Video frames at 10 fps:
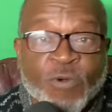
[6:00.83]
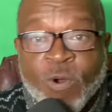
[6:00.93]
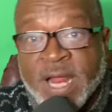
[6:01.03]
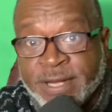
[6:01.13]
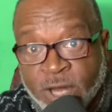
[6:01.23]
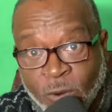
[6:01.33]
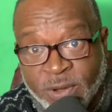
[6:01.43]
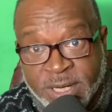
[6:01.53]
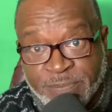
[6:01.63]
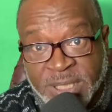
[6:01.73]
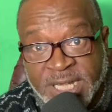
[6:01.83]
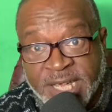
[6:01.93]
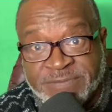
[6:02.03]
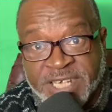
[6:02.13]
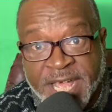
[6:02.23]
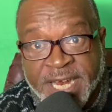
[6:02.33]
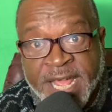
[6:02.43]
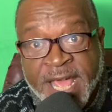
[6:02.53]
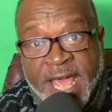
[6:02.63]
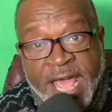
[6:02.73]
for, and I know what he believes in.
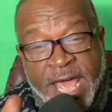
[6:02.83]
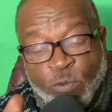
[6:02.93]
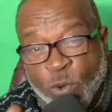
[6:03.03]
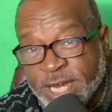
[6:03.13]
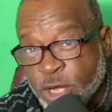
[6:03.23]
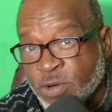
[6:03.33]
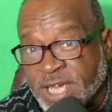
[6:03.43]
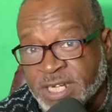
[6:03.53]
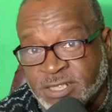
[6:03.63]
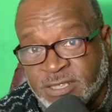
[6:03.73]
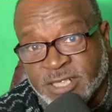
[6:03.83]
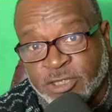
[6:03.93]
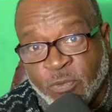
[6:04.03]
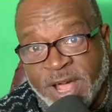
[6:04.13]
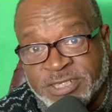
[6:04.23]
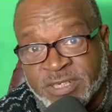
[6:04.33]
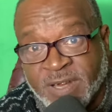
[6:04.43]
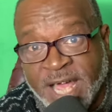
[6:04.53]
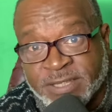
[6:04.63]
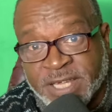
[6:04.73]
And when you get a situation
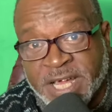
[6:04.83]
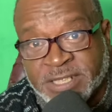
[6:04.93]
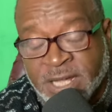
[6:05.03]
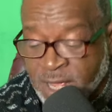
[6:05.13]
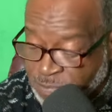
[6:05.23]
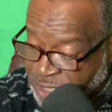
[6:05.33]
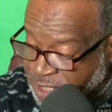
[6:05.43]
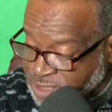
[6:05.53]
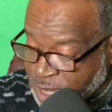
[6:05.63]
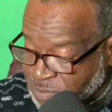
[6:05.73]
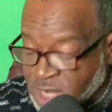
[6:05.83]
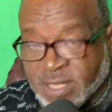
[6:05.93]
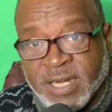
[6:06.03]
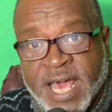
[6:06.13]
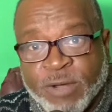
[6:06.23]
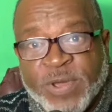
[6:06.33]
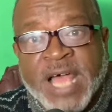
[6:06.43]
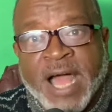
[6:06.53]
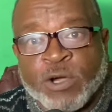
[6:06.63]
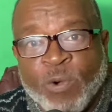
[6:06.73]
like this, because I'm looking at it, we
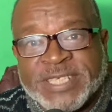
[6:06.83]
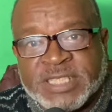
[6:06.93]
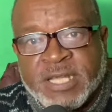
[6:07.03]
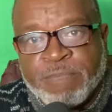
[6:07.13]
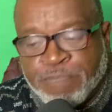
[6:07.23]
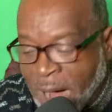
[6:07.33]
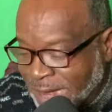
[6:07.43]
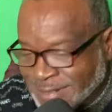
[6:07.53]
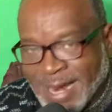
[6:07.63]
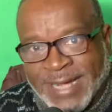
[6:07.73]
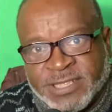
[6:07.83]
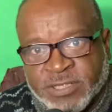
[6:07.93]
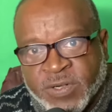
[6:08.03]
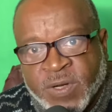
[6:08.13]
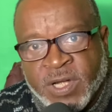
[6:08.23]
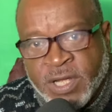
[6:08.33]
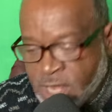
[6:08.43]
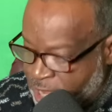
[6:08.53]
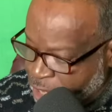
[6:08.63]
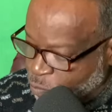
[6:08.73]
got Quincy Pondexter,
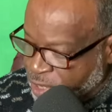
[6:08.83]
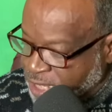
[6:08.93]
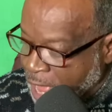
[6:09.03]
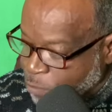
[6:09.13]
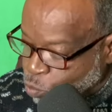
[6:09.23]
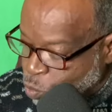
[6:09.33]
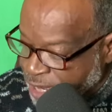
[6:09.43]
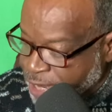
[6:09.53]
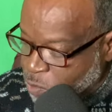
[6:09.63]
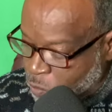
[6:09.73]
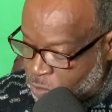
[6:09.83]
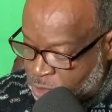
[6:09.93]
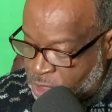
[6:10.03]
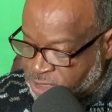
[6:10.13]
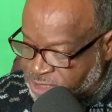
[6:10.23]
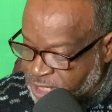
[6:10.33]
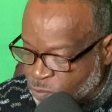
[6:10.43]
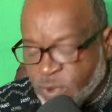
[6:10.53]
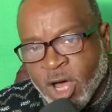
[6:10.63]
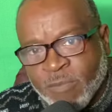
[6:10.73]
and we got Will
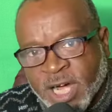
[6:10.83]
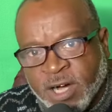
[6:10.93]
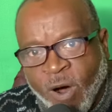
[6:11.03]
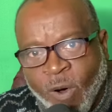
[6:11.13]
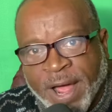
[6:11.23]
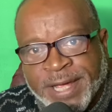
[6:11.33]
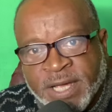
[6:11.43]
McCoy.